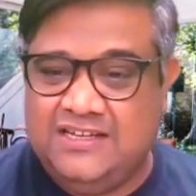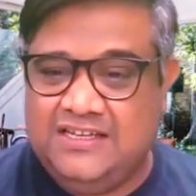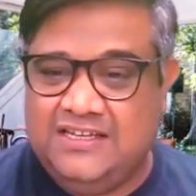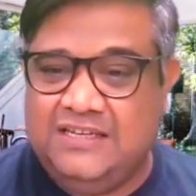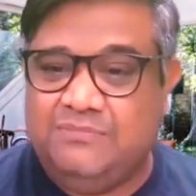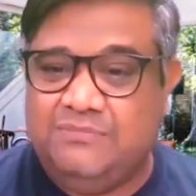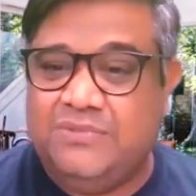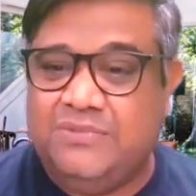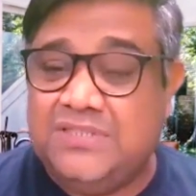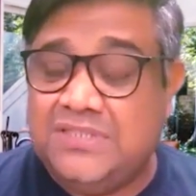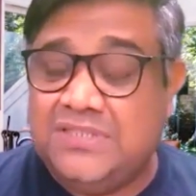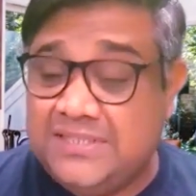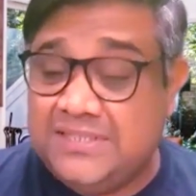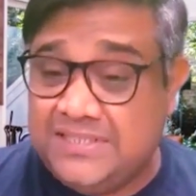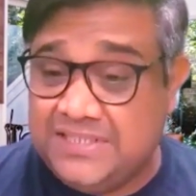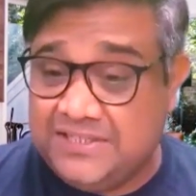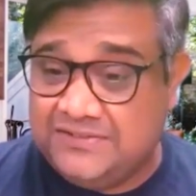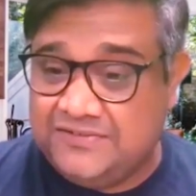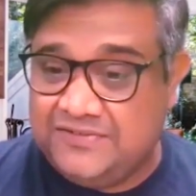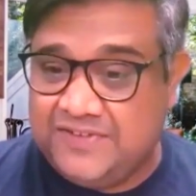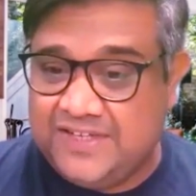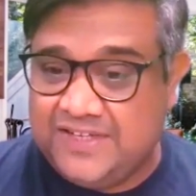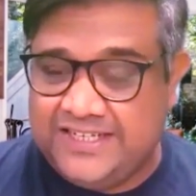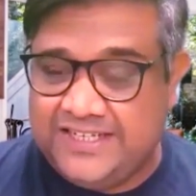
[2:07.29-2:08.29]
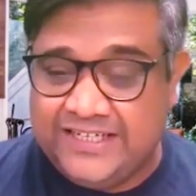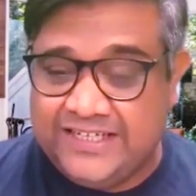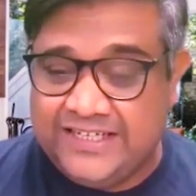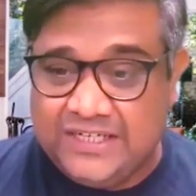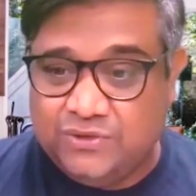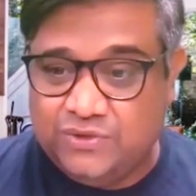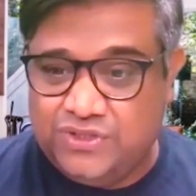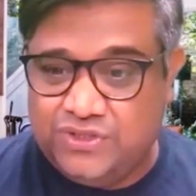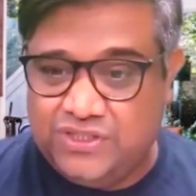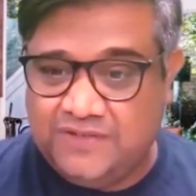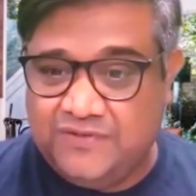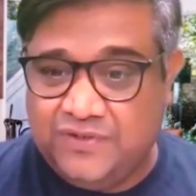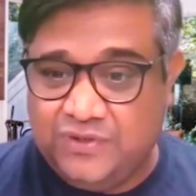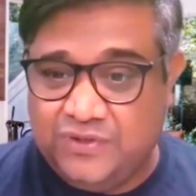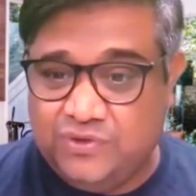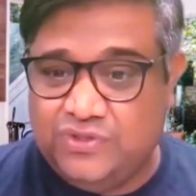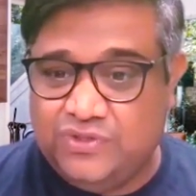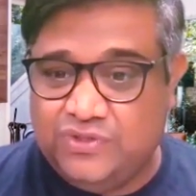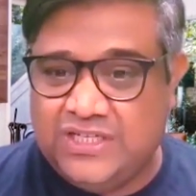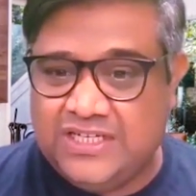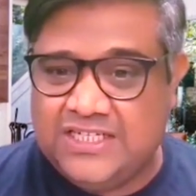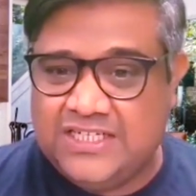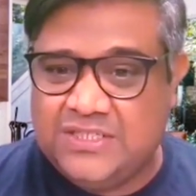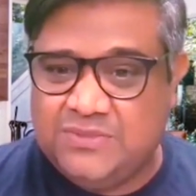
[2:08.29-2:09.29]
immersive and inclusive
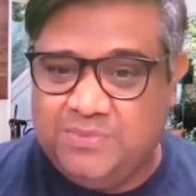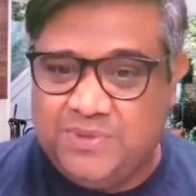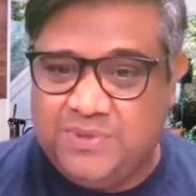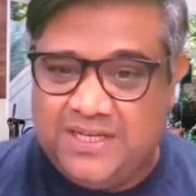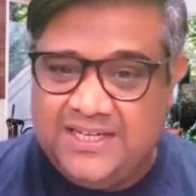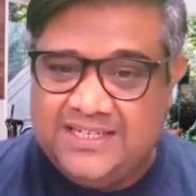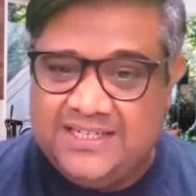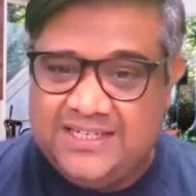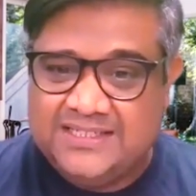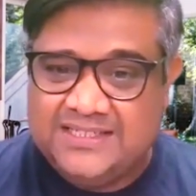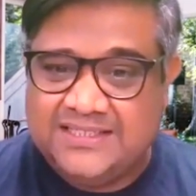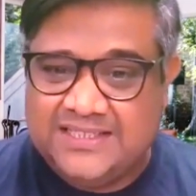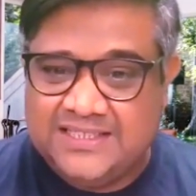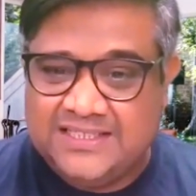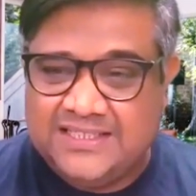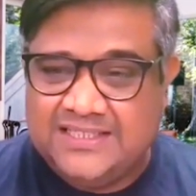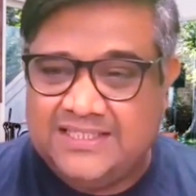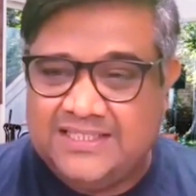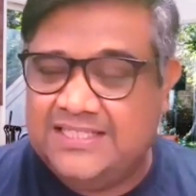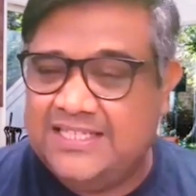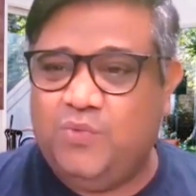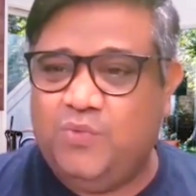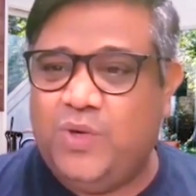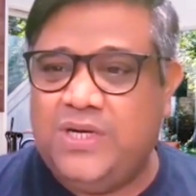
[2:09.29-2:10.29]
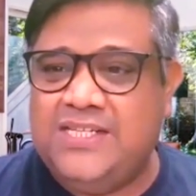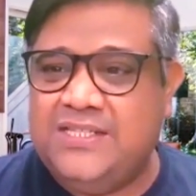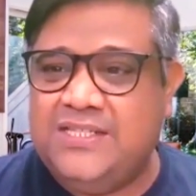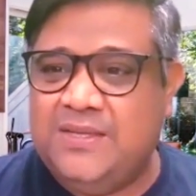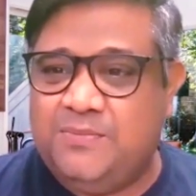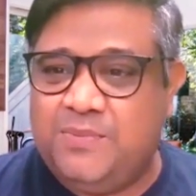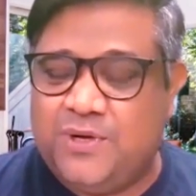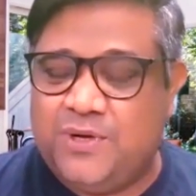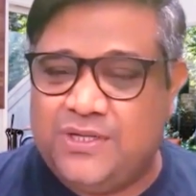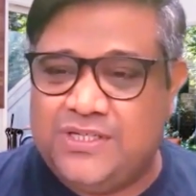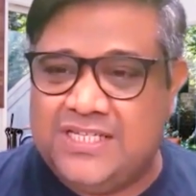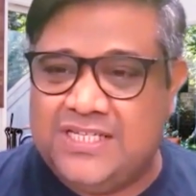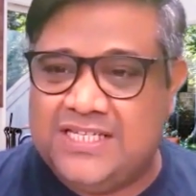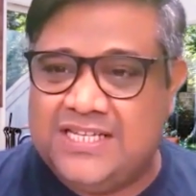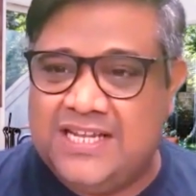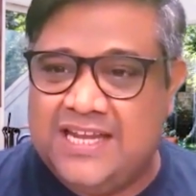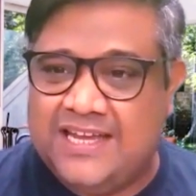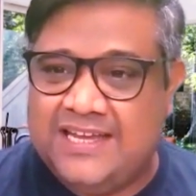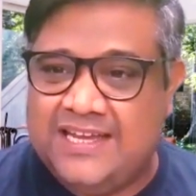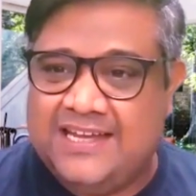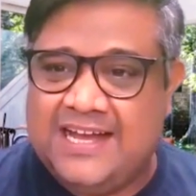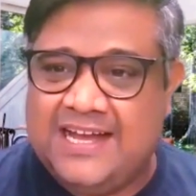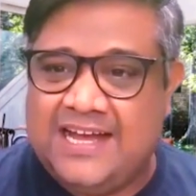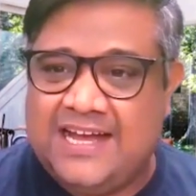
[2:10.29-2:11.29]
user experiences, what is the process
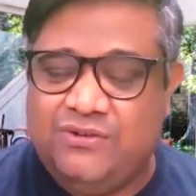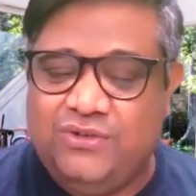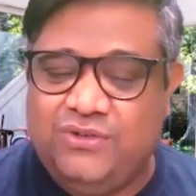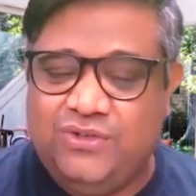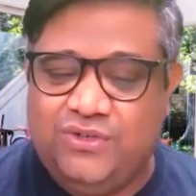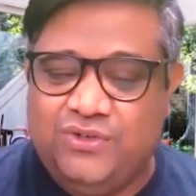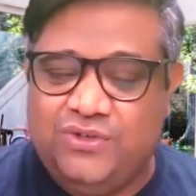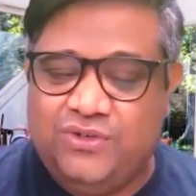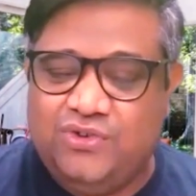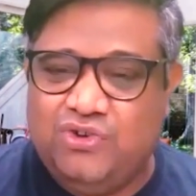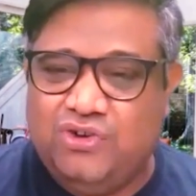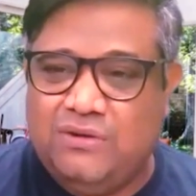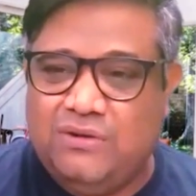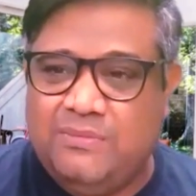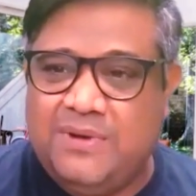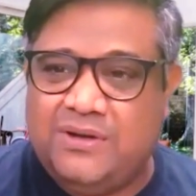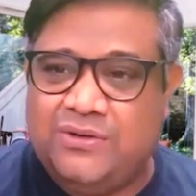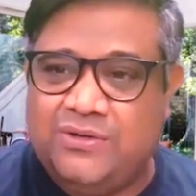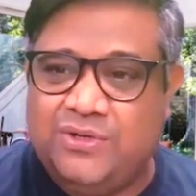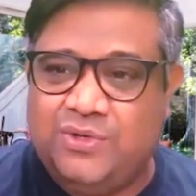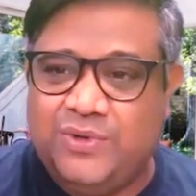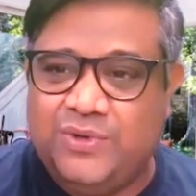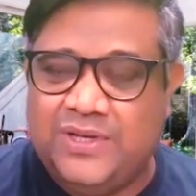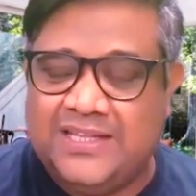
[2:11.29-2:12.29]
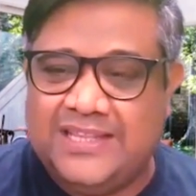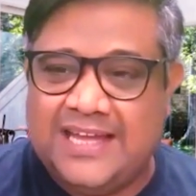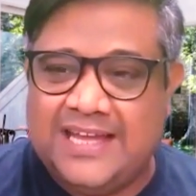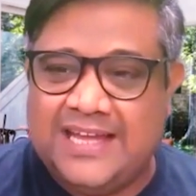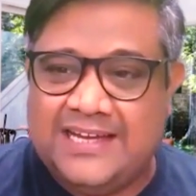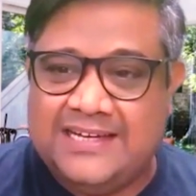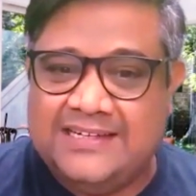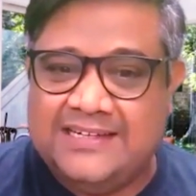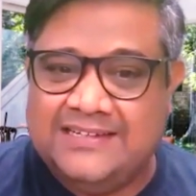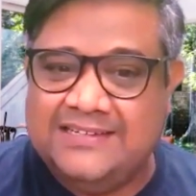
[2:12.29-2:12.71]
like? How do you go about doing that?